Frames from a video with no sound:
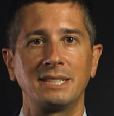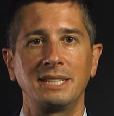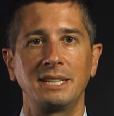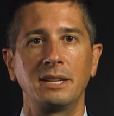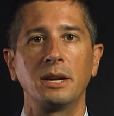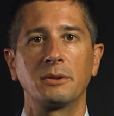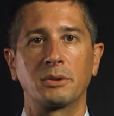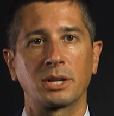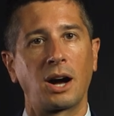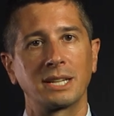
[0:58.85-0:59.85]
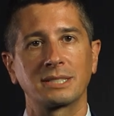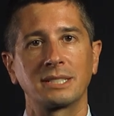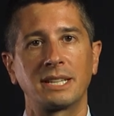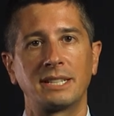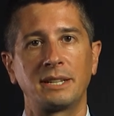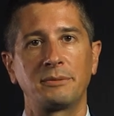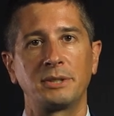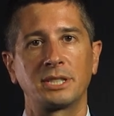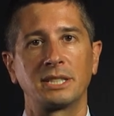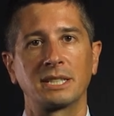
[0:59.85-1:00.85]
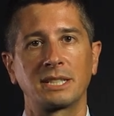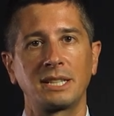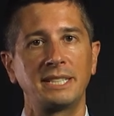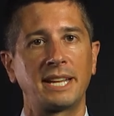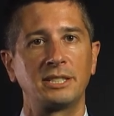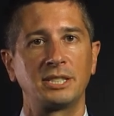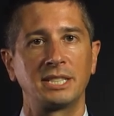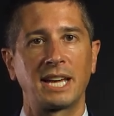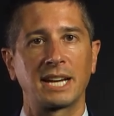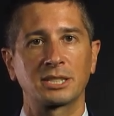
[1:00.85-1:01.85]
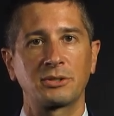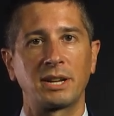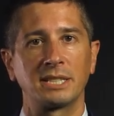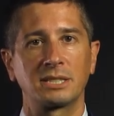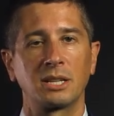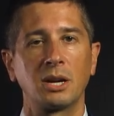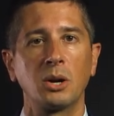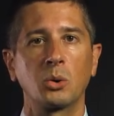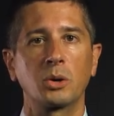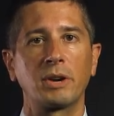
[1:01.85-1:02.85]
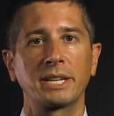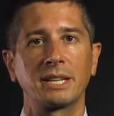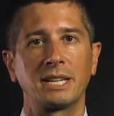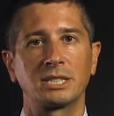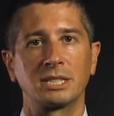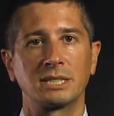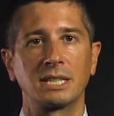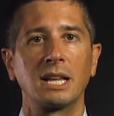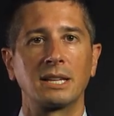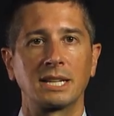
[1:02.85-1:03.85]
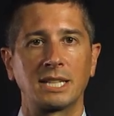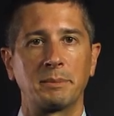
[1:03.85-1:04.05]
the need for costly and inefficient clean energy tax credits or regulations like